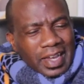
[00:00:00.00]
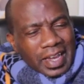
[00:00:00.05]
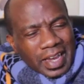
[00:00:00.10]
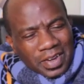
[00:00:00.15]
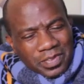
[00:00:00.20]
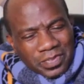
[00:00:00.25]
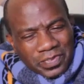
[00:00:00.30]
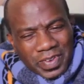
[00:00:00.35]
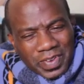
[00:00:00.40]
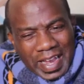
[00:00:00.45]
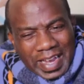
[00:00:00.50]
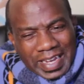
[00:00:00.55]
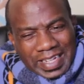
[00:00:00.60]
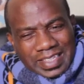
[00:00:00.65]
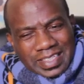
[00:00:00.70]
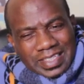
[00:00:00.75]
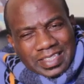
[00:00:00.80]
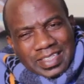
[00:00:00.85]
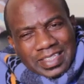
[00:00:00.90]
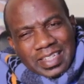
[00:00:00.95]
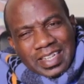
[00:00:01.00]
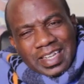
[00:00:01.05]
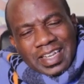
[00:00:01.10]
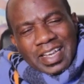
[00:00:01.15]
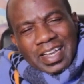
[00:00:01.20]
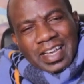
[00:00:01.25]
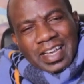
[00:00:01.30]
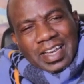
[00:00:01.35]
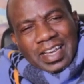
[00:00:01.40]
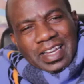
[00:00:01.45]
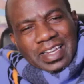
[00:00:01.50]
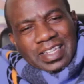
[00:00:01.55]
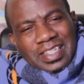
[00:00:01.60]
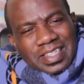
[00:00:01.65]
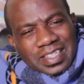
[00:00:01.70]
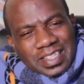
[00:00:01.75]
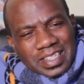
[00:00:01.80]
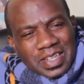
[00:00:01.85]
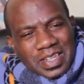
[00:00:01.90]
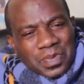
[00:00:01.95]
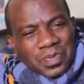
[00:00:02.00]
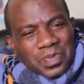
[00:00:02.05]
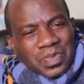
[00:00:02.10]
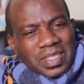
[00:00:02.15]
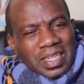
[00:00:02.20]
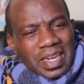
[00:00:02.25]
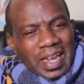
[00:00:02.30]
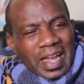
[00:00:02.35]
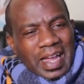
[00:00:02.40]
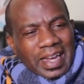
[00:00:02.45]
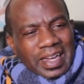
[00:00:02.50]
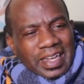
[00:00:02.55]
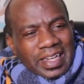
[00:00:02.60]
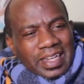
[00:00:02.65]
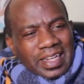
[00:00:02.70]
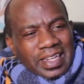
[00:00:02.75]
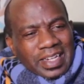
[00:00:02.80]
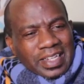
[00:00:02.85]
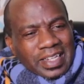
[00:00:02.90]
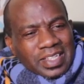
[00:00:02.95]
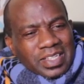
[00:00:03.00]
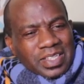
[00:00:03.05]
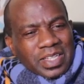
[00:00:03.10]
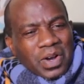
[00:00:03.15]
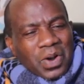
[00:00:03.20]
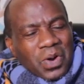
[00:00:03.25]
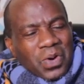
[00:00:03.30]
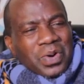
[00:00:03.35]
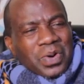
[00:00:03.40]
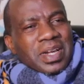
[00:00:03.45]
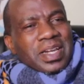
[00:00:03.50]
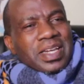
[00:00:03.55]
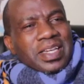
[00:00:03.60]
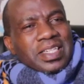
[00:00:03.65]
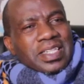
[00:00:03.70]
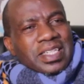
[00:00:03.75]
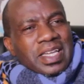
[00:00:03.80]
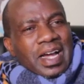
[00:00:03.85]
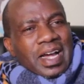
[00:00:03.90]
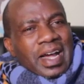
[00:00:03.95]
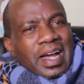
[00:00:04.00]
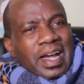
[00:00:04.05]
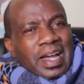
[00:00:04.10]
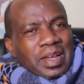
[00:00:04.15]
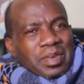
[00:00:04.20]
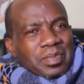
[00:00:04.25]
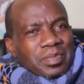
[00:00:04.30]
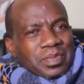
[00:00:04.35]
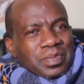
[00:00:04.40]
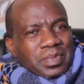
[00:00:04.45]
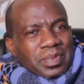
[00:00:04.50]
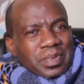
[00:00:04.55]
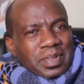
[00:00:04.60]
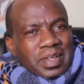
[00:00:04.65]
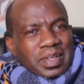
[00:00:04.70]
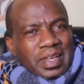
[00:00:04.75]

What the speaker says: In fact, it seems like it is the only time